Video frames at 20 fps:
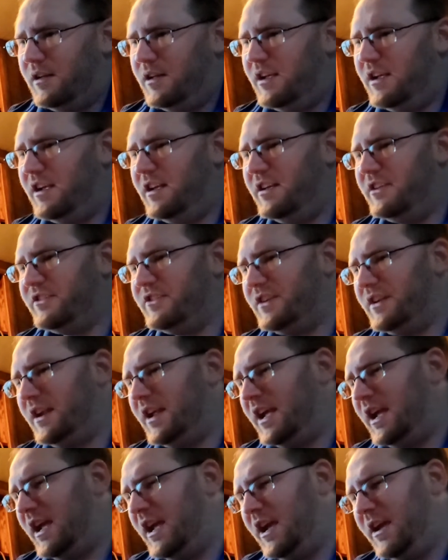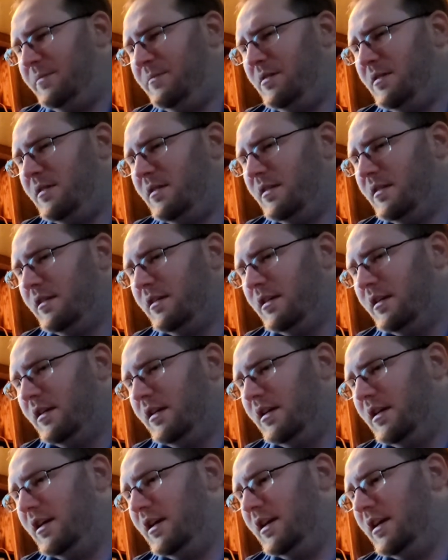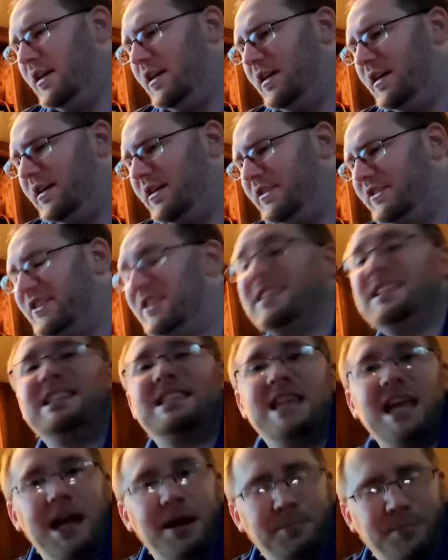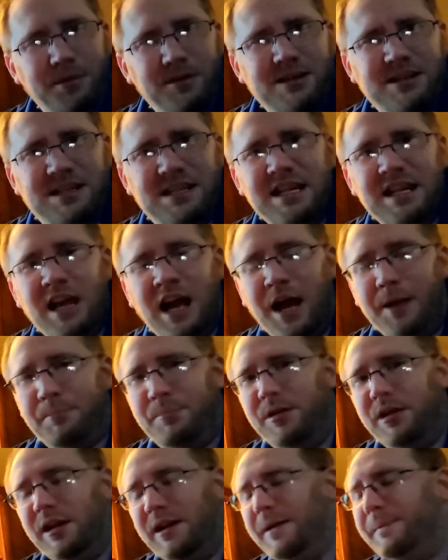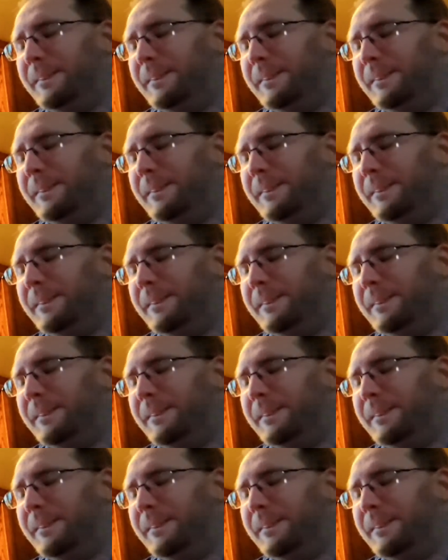His name is Tip. Tip.